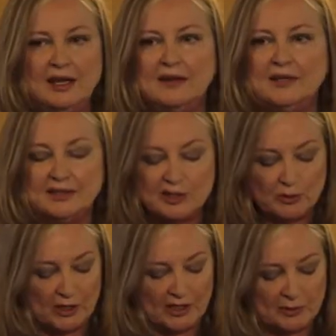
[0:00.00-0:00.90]
And the answer
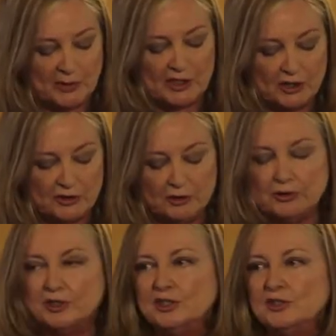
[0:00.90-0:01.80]
was, because you
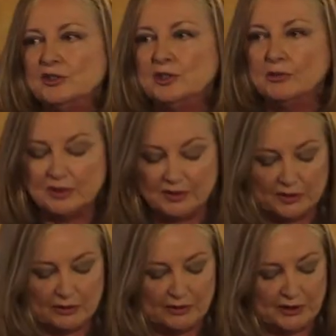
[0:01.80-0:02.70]
Christians don't
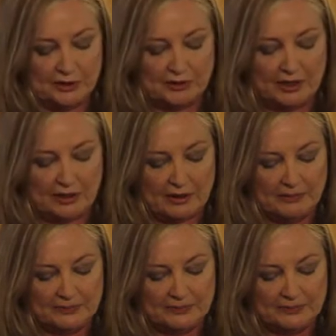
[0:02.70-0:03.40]
deserve to drink.